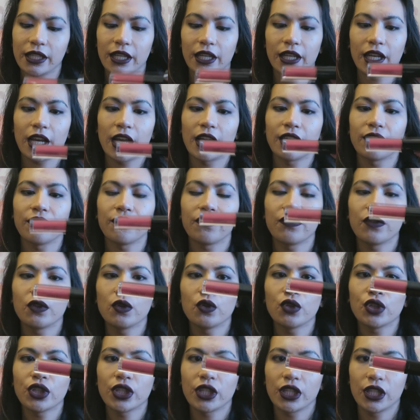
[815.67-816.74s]
like kind of
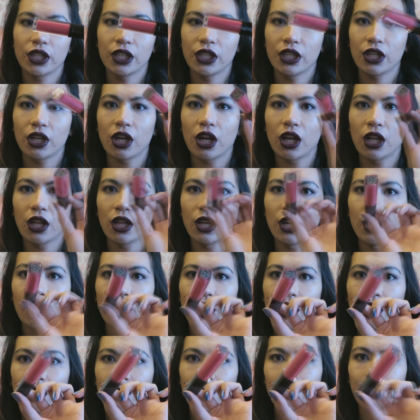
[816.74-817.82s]
fuchsia
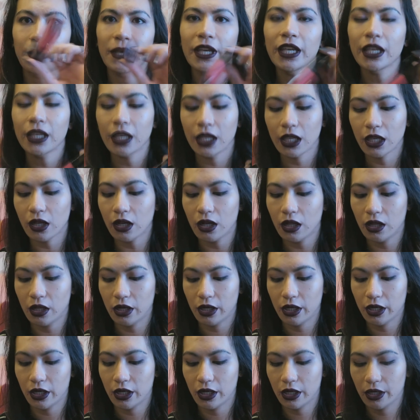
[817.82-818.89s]
color, pinky
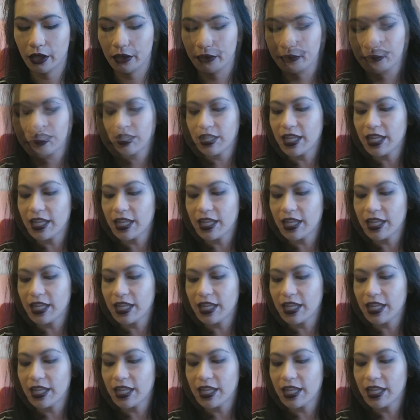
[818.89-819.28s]
color.